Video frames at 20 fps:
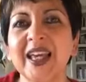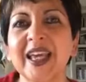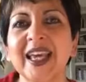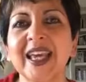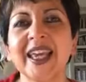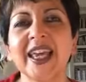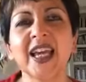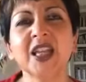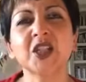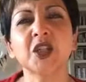
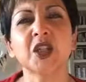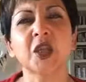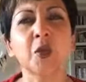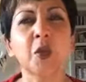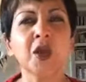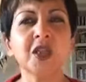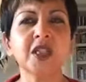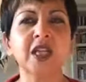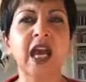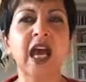Yeah, so they
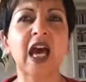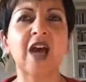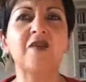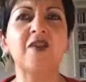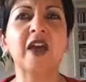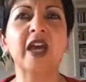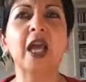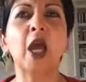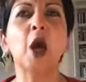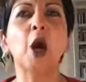want to have
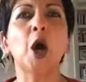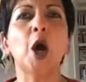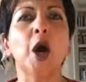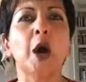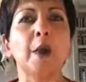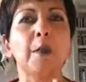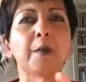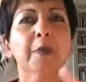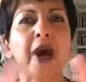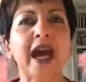a
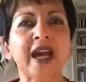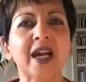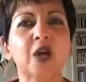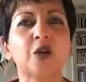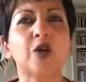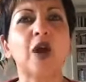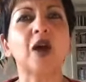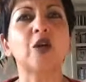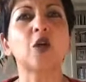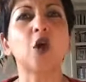
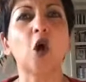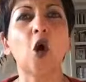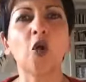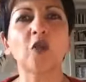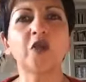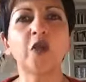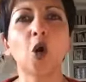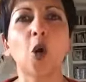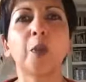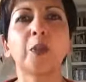background of
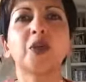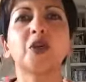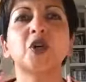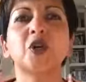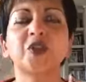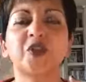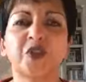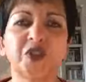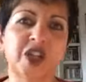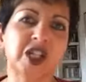your
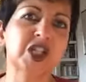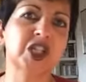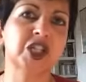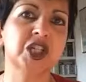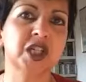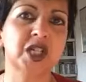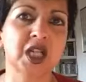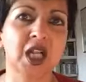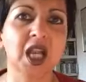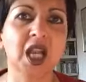
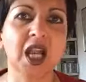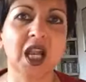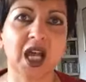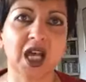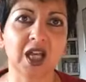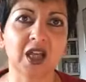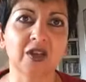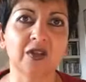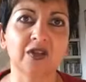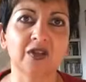professional
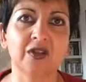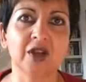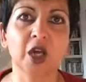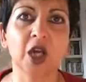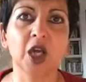life